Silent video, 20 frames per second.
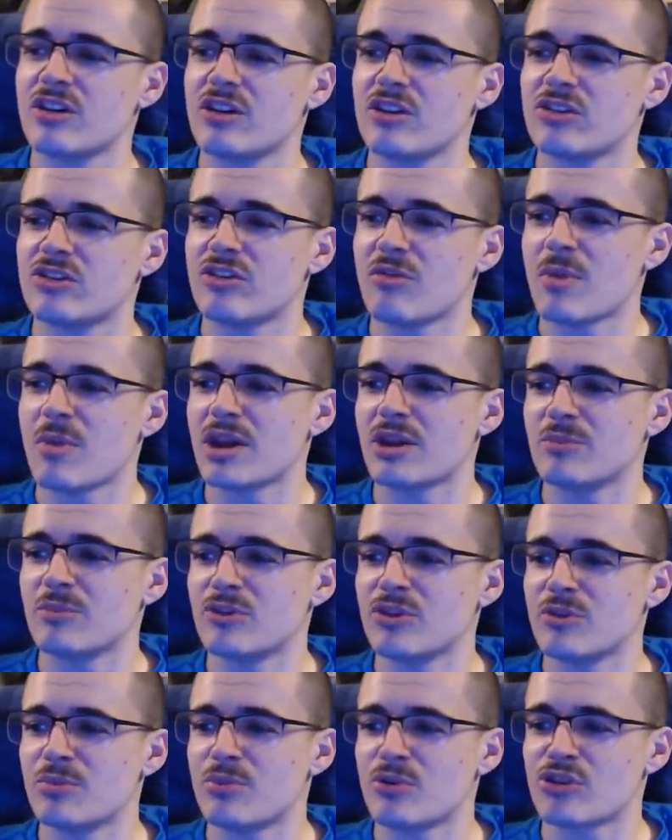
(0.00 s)
Some made them
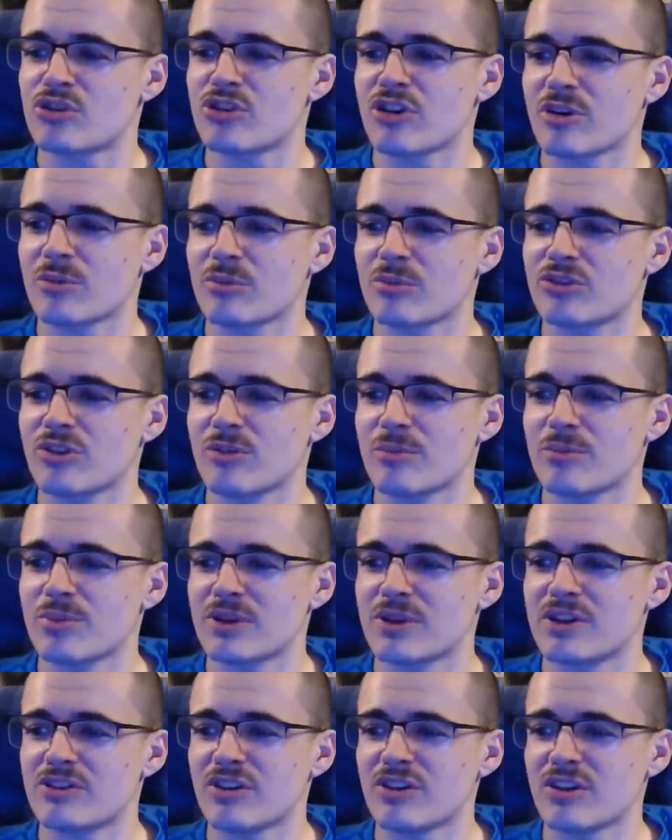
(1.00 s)
do push-ups. Some
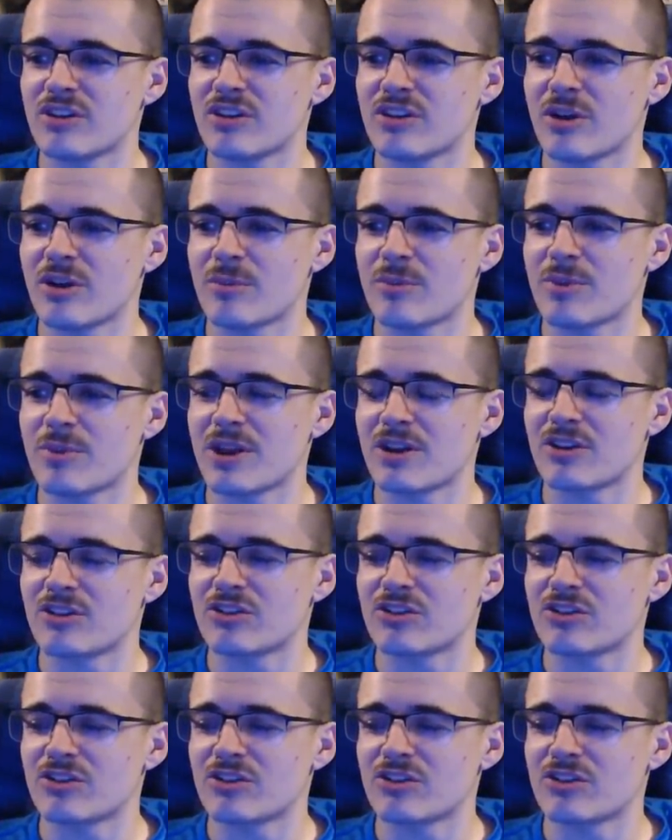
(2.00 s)
police ended up being